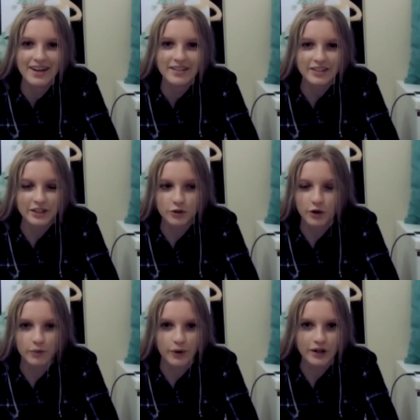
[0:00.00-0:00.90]
It's like
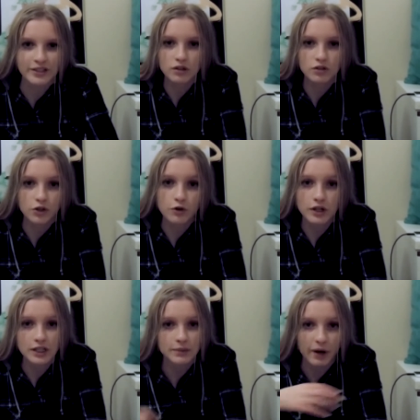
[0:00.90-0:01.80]
$200. Dodie
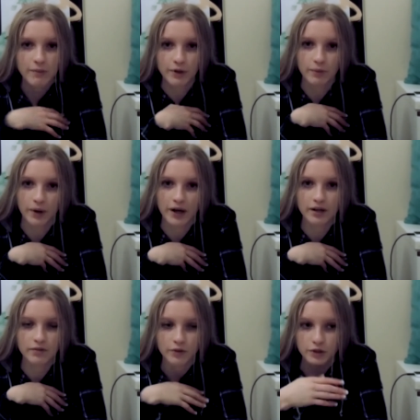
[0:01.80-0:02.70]
inspired me to buy
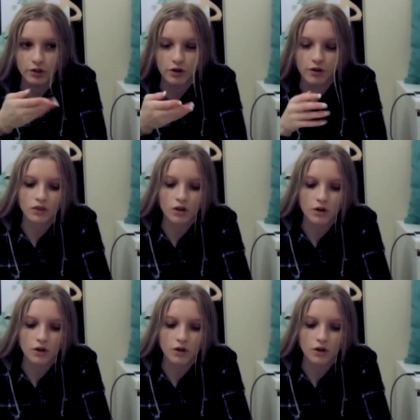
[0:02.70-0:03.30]
it because her